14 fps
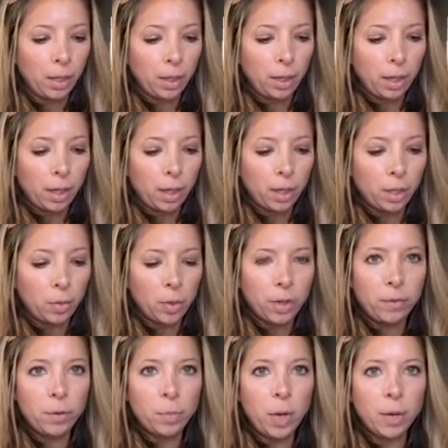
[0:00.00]
quite
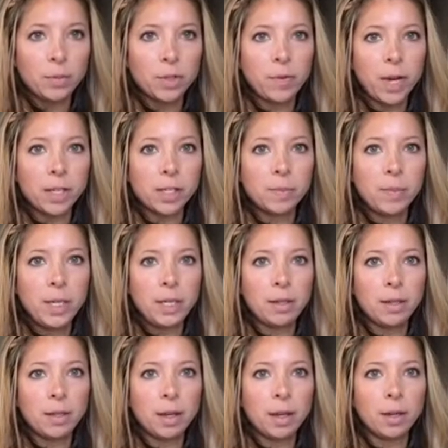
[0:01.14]
a few moms have asked
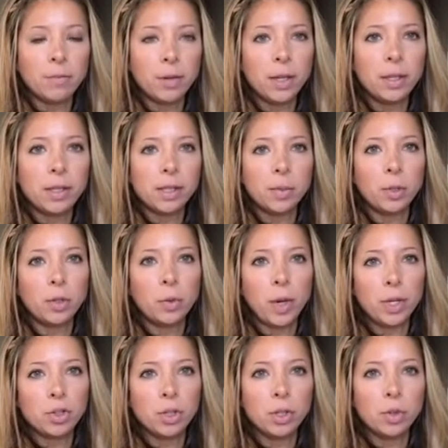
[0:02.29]
me fairly similar
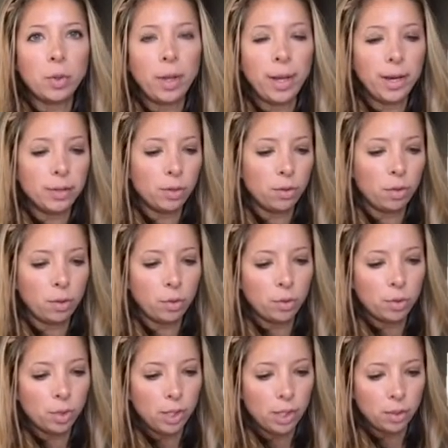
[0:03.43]
questions, so I'll answer
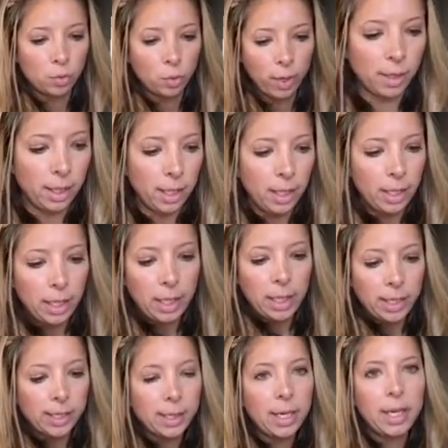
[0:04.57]
those as well.
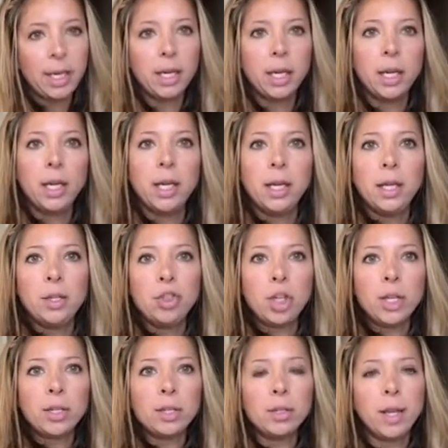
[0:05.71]
It's a
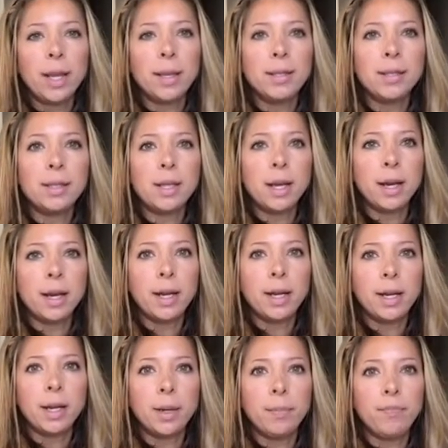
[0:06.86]
gentle cleanse that
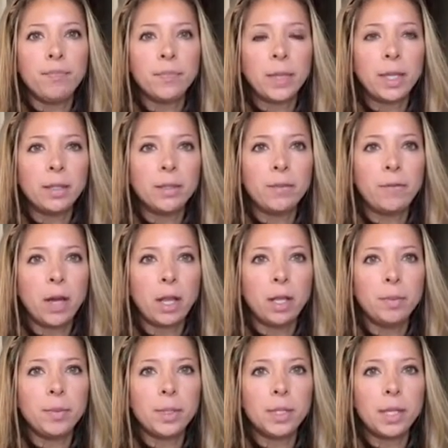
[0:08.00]
I
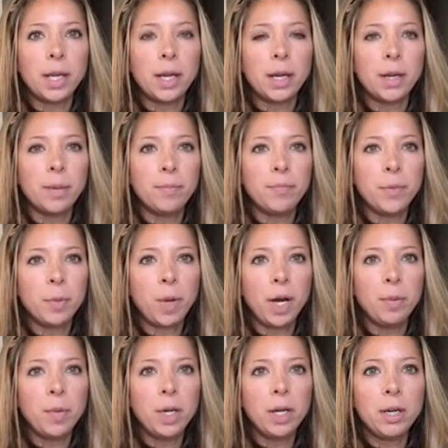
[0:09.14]
developed. The
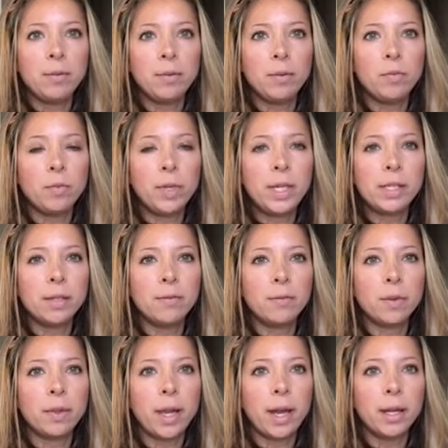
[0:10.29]
primary reason
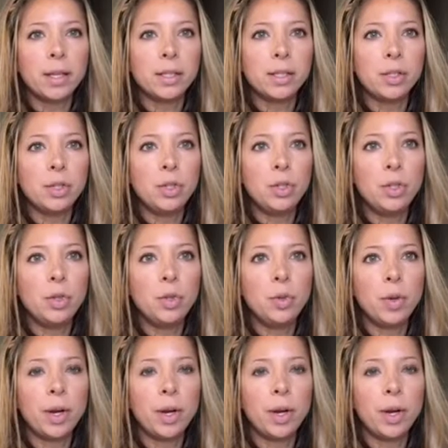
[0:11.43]
for that is to